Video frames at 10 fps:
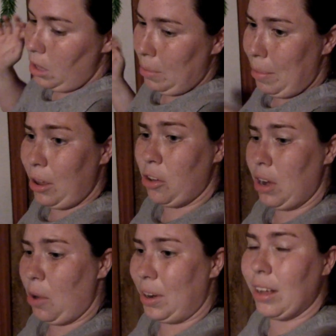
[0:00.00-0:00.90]
my brother and
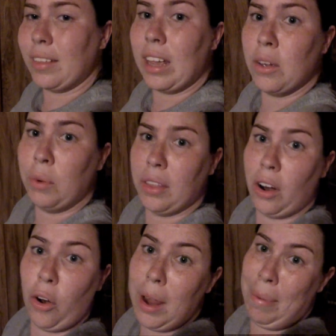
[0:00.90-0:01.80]
I went out to eat with our
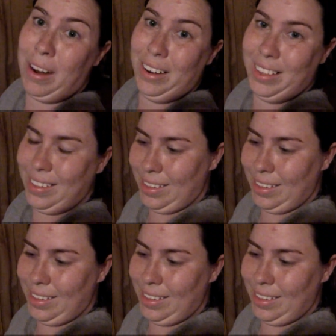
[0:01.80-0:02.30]
grandparents.